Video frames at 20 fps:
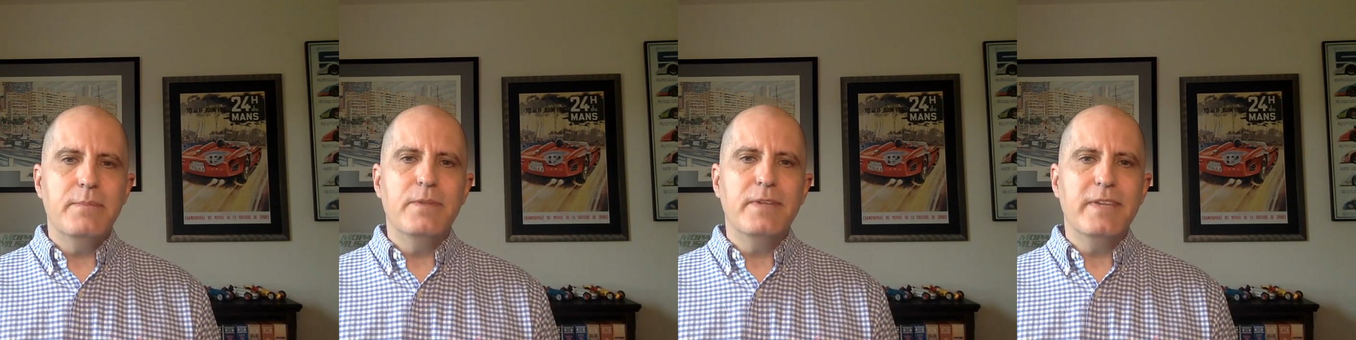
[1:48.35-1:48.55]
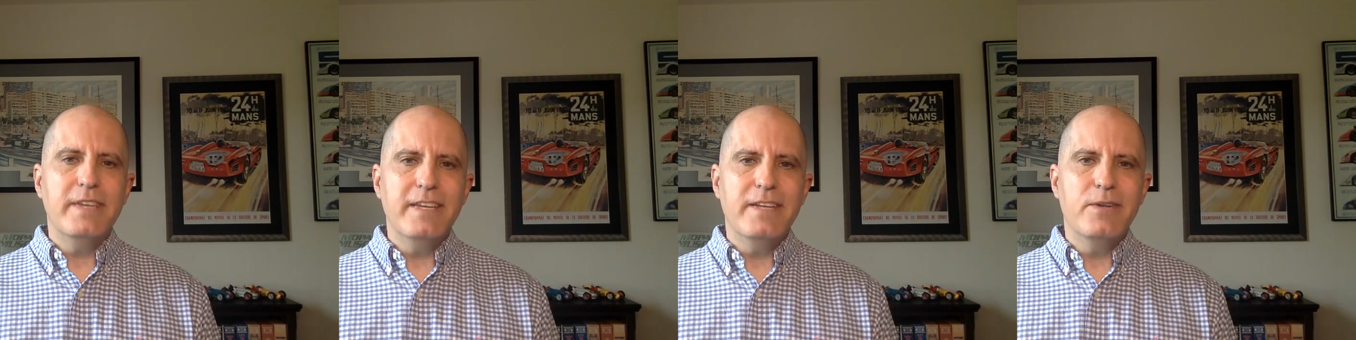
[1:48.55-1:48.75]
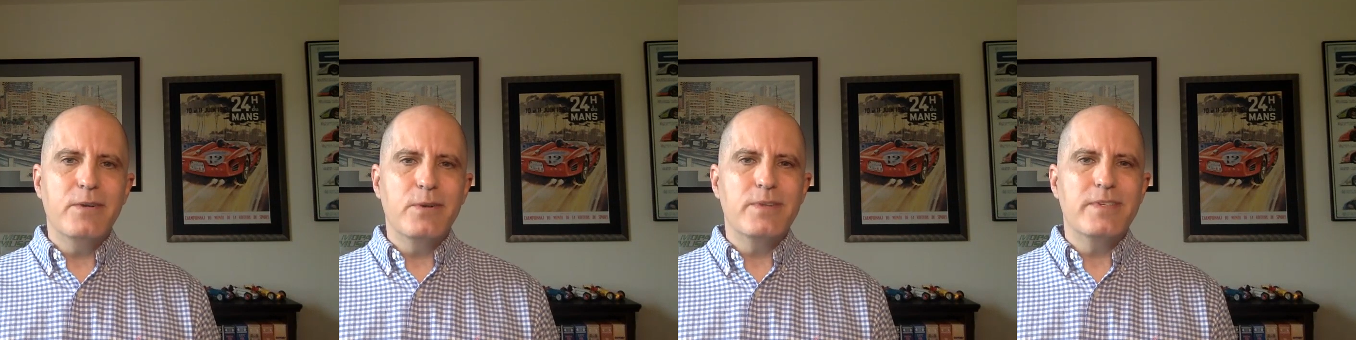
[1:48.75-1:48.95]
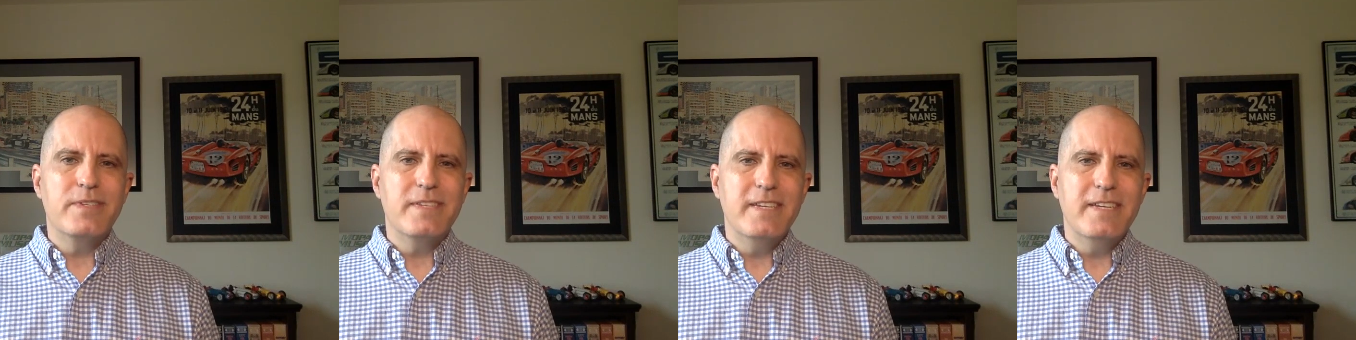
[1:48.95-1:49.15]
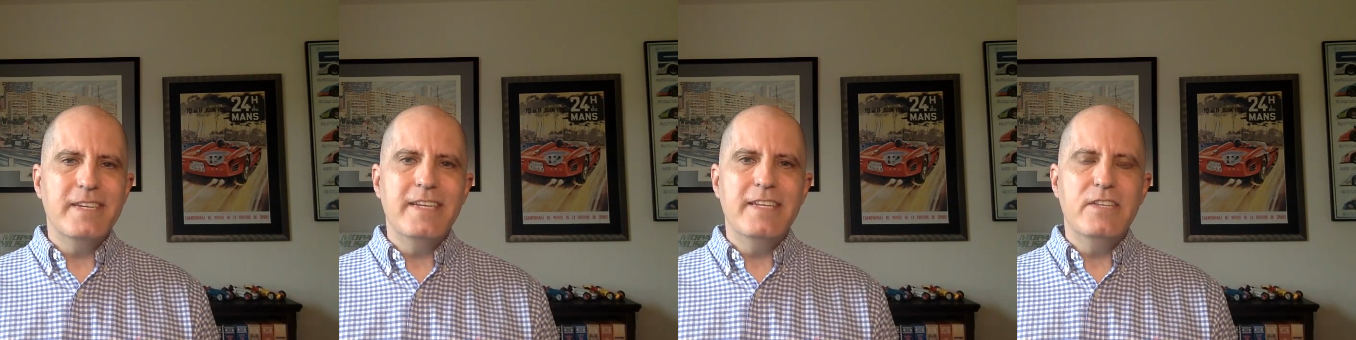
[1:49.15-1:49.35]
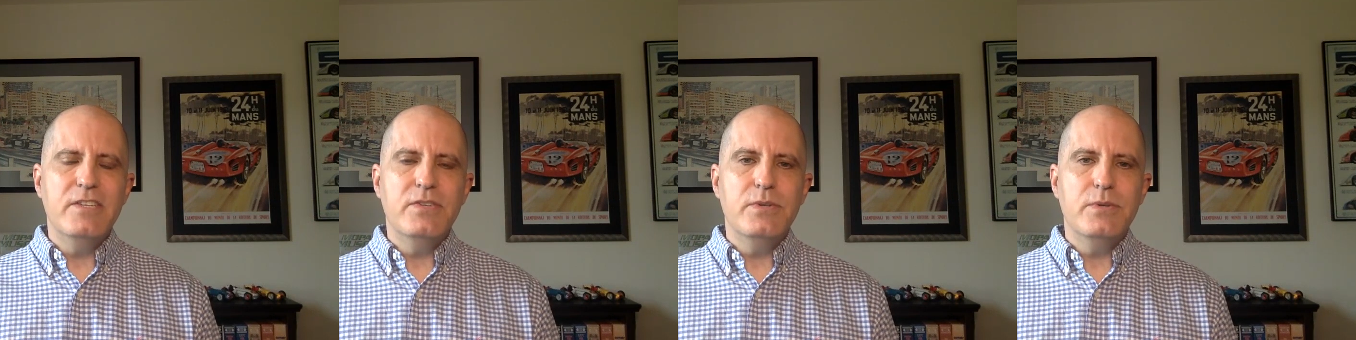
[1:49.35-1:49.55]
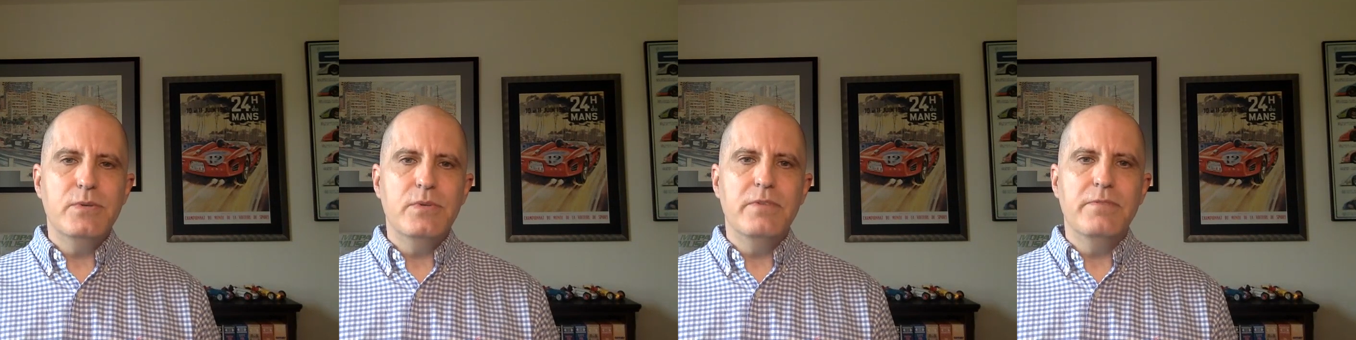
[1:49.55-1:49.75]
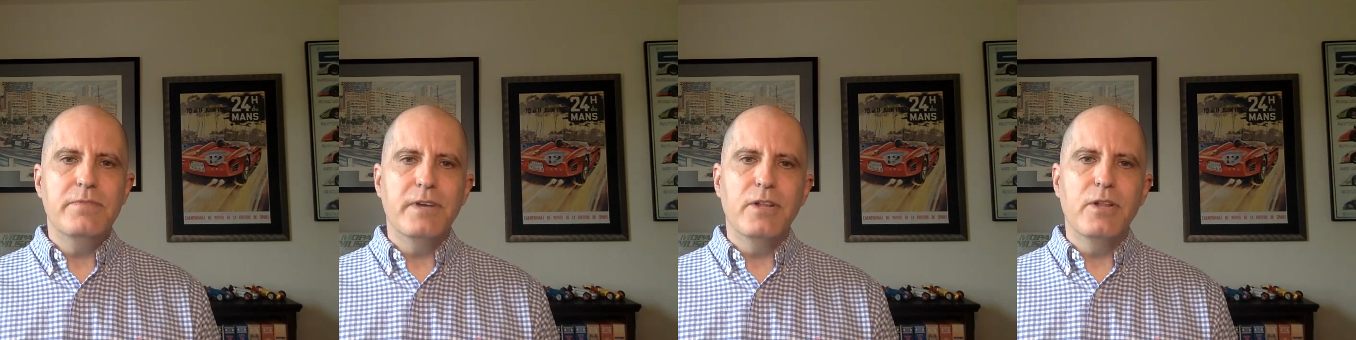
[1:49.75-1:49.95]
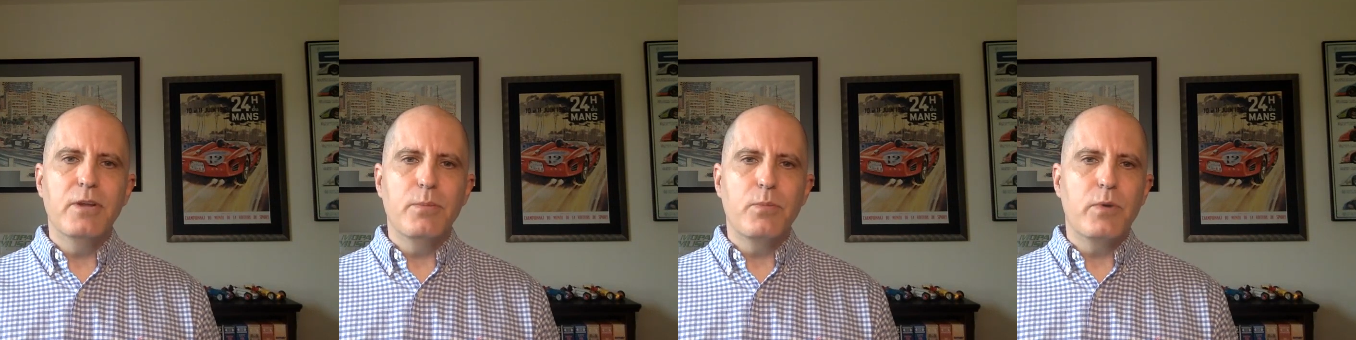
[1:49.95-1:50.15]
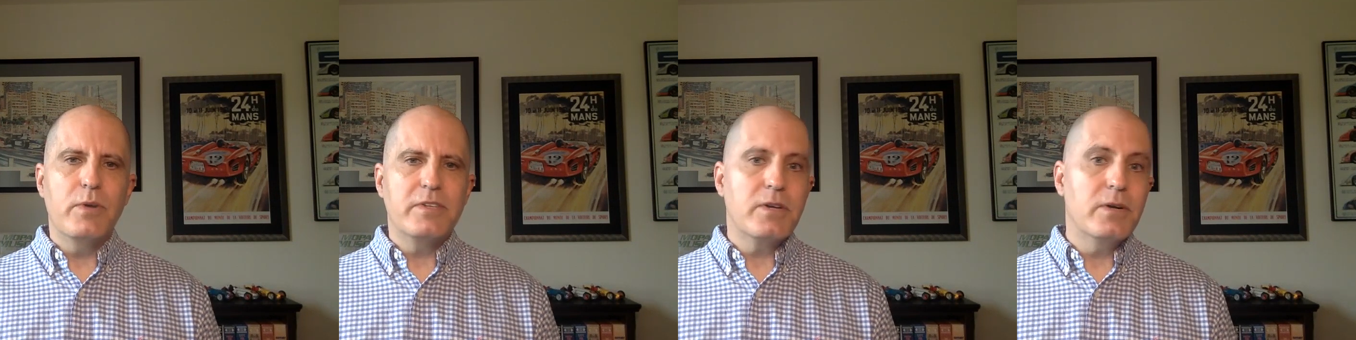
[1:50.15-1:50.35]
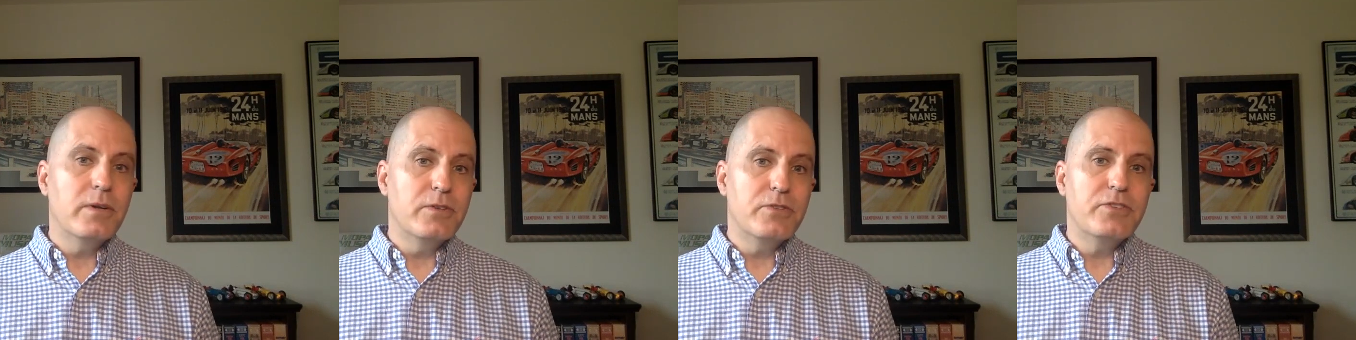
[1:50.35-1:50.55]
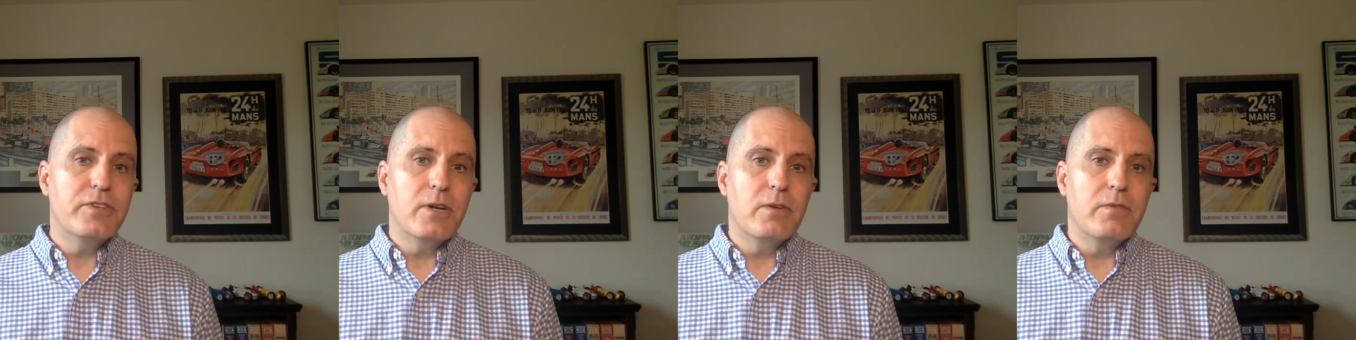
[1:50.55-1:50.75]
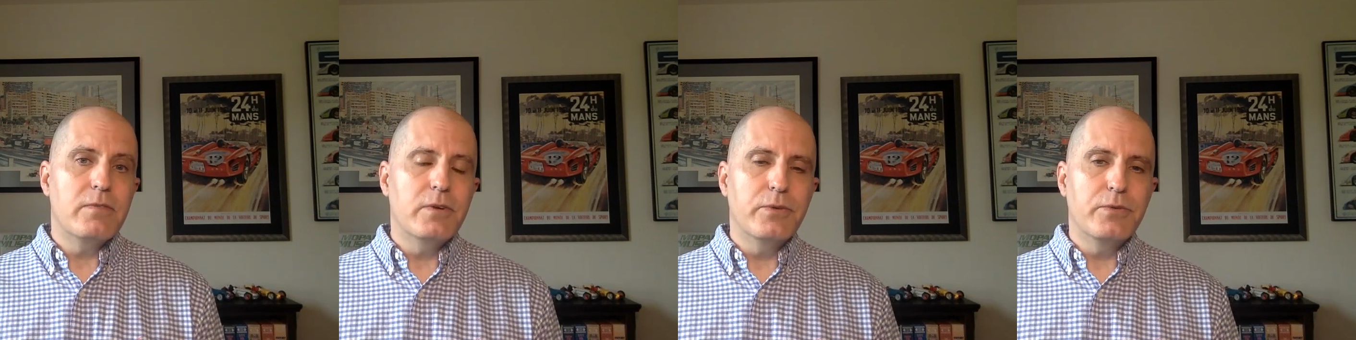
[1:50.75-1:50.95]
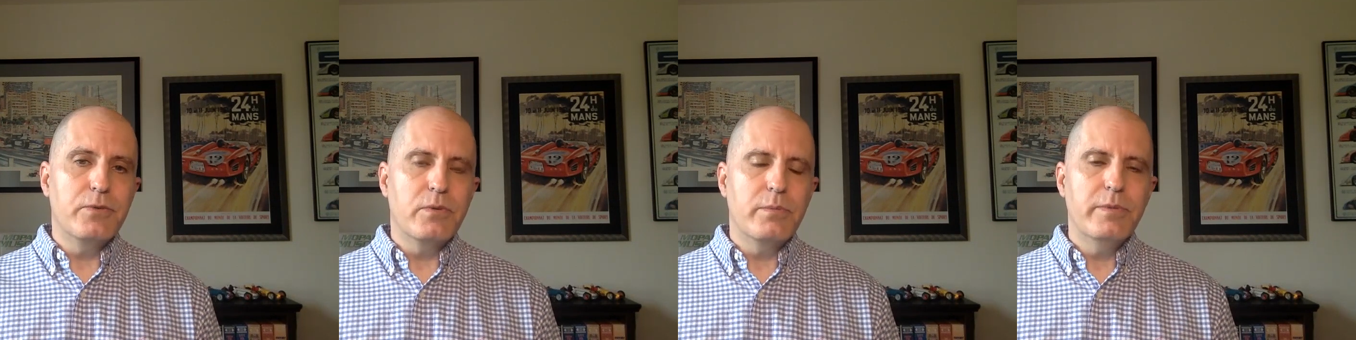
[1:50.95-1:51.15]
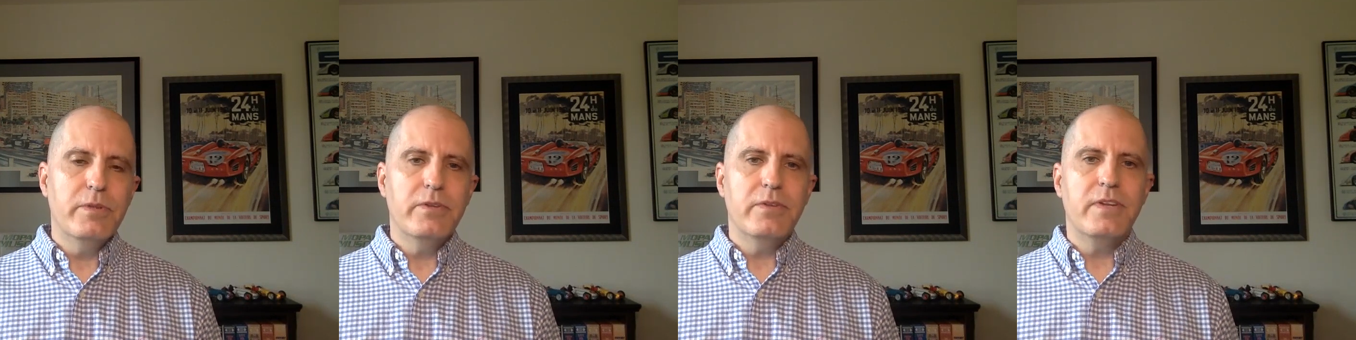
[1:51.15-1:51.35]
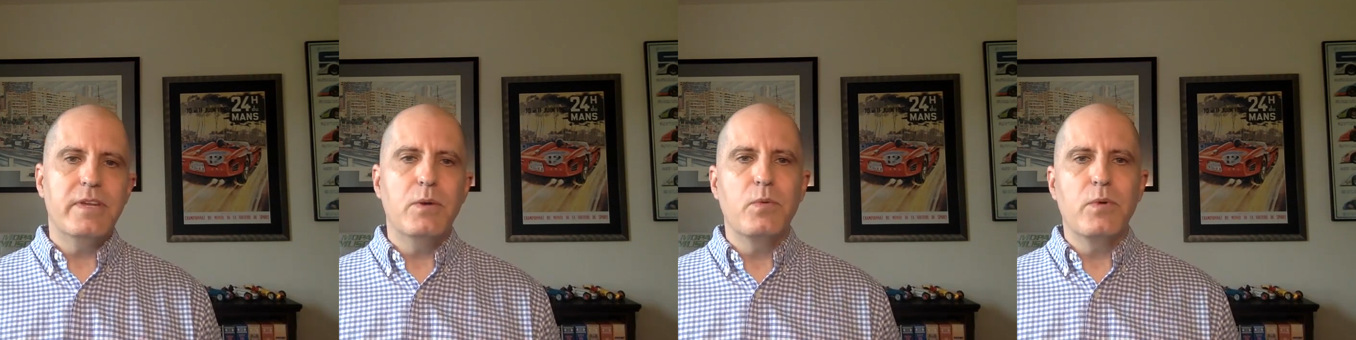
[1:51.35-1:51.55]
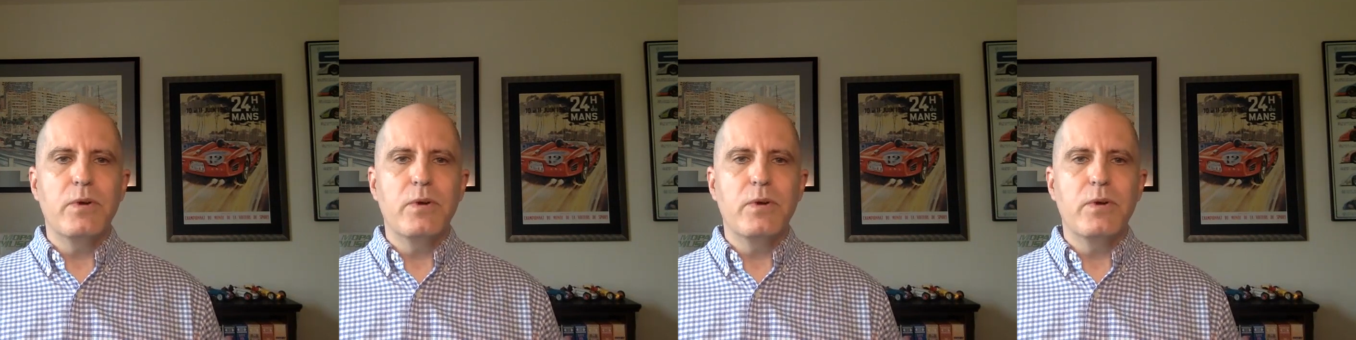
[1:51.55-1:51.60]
leaders need to develop what's called shared vulnerability,